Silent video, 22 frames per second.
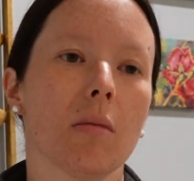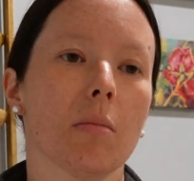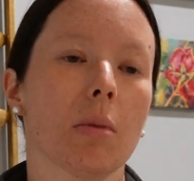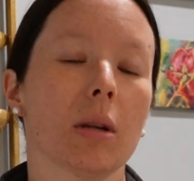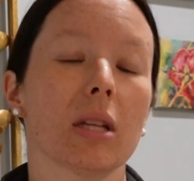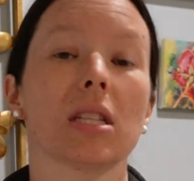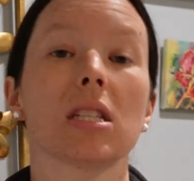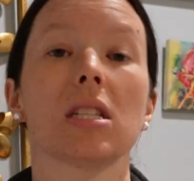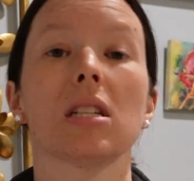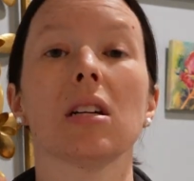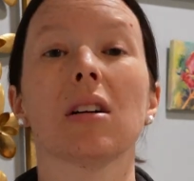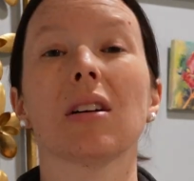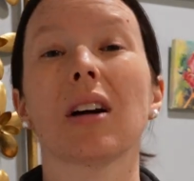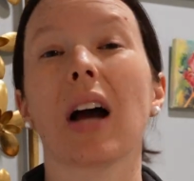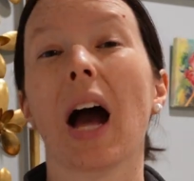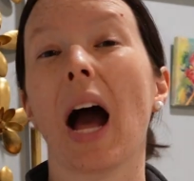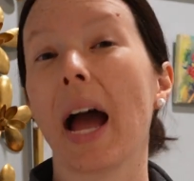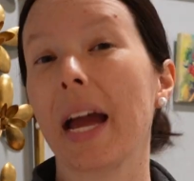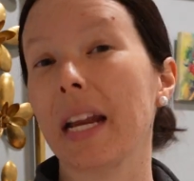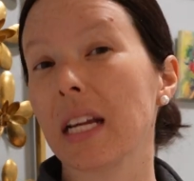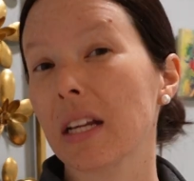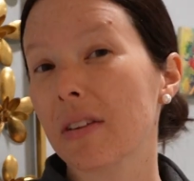but it's still
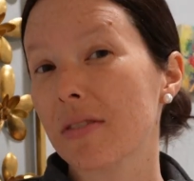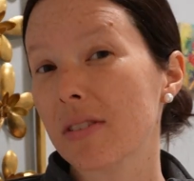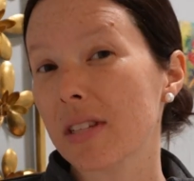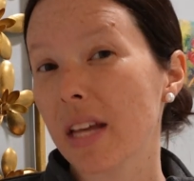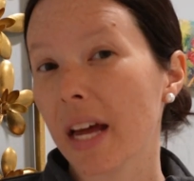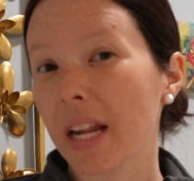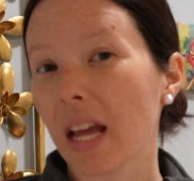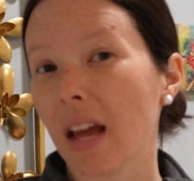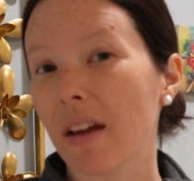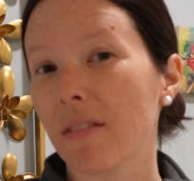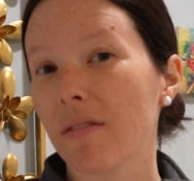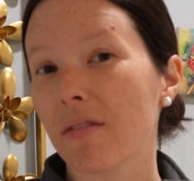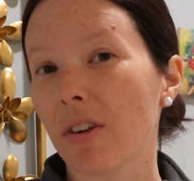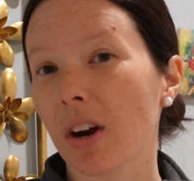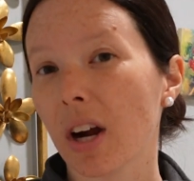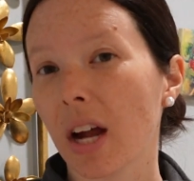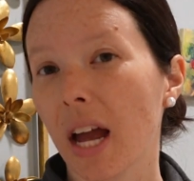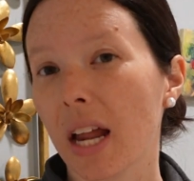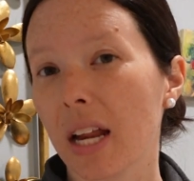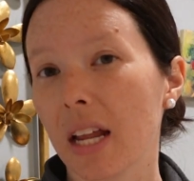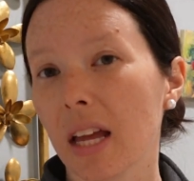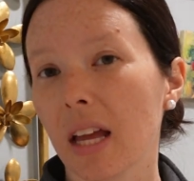kind of set it and
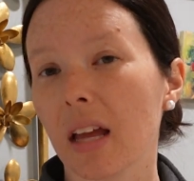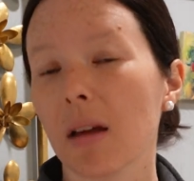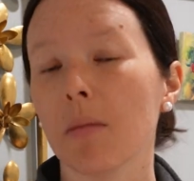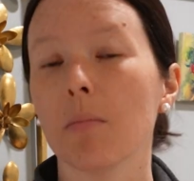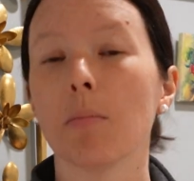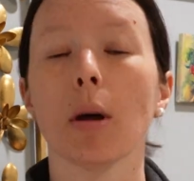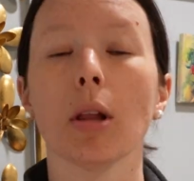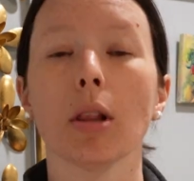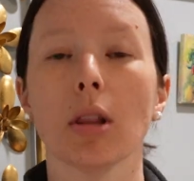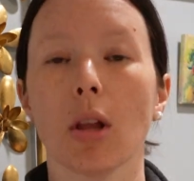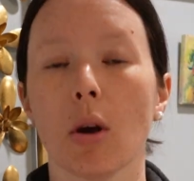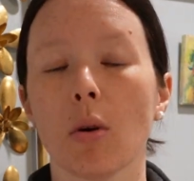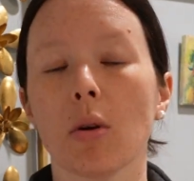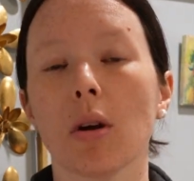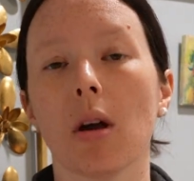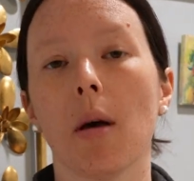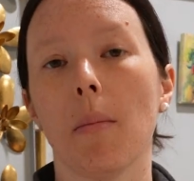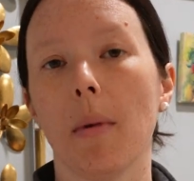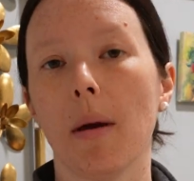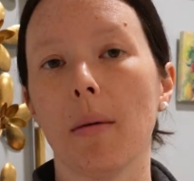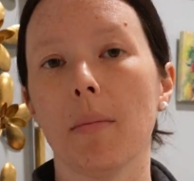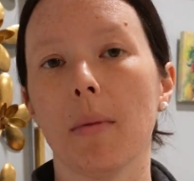forget it, but low
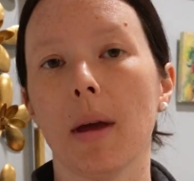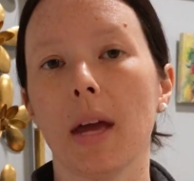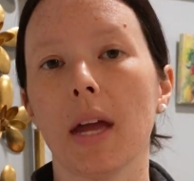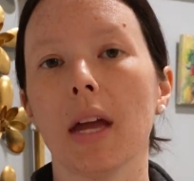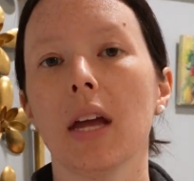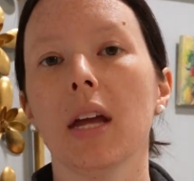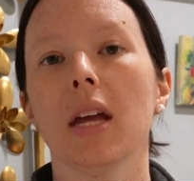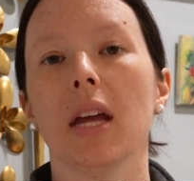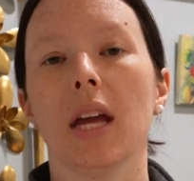commitment